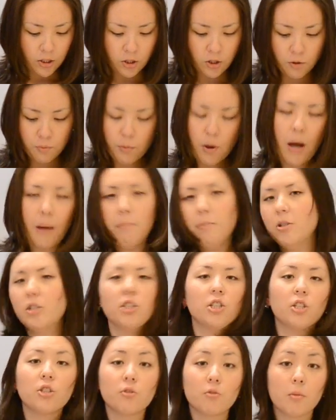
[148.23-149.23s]
So the problem
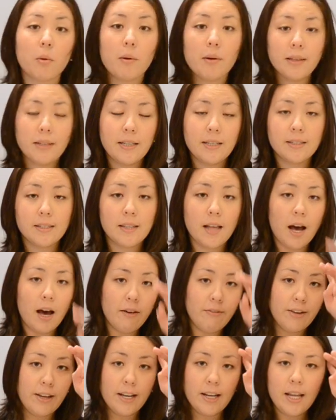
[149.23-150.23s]
with just throwing these in the
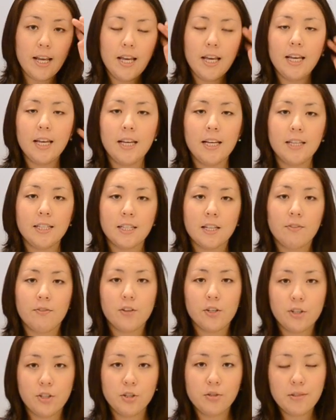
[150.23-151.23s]
oven is
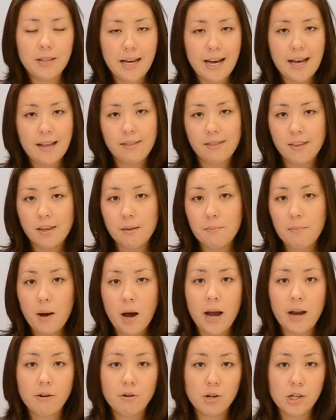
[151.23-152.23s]
if you do that, the
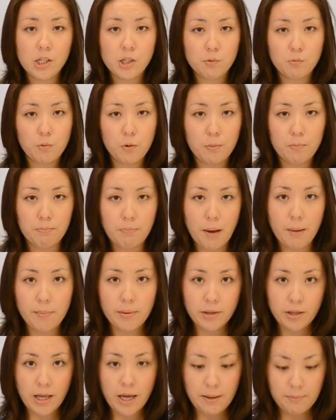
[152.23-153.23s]
pie crust will
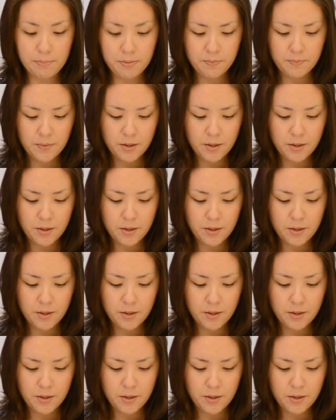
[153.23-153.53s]
bubble up.